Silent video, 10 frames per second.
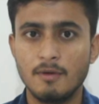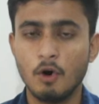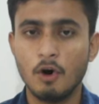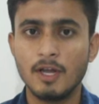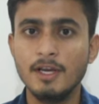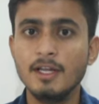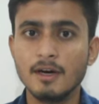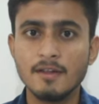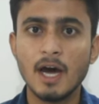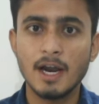Or any
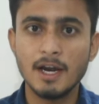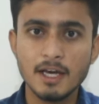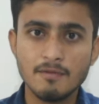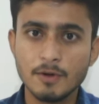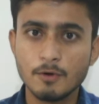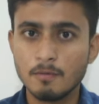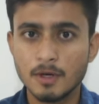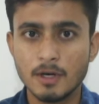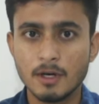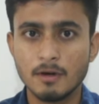other idea we could
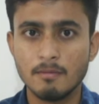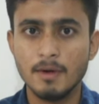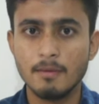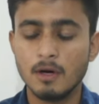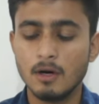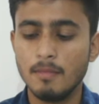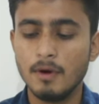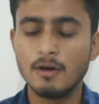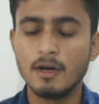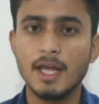
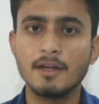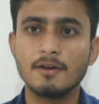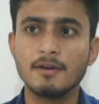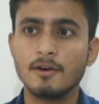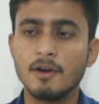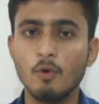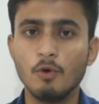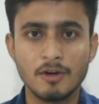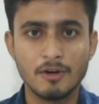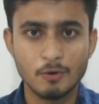build, like a
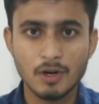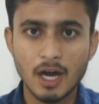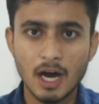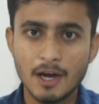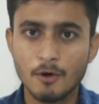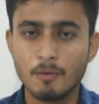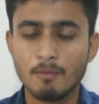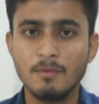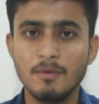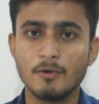remote control car or
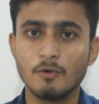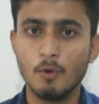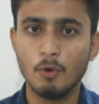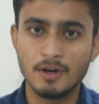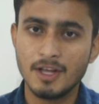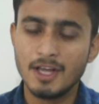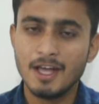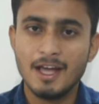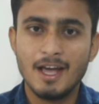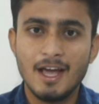maybe a robot. Mm.
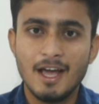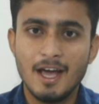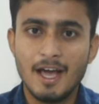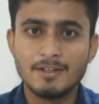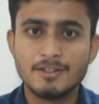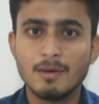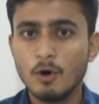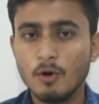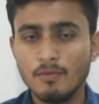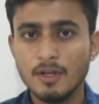And
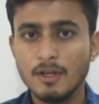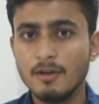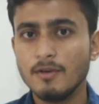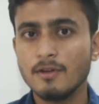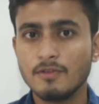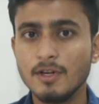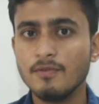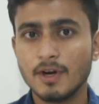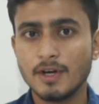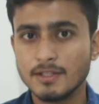somehow we were 3
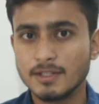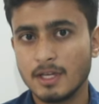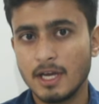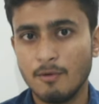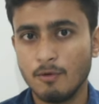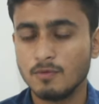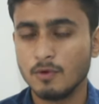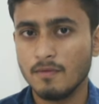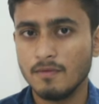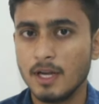friends. I was
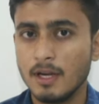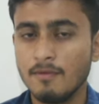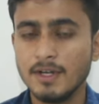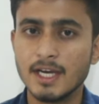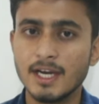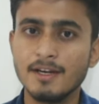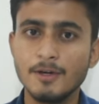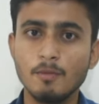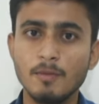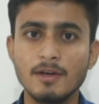one of them, and we
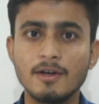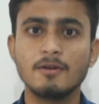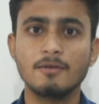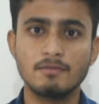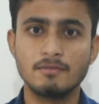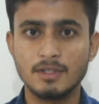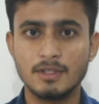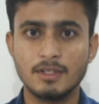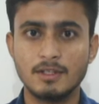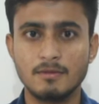decided to make
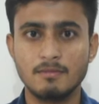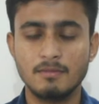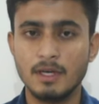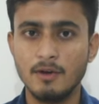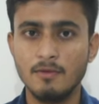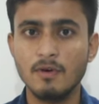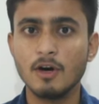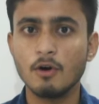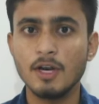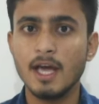any
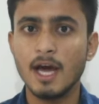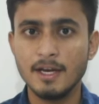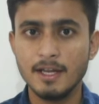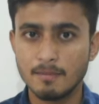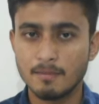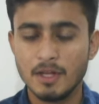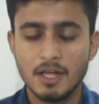work on any idea.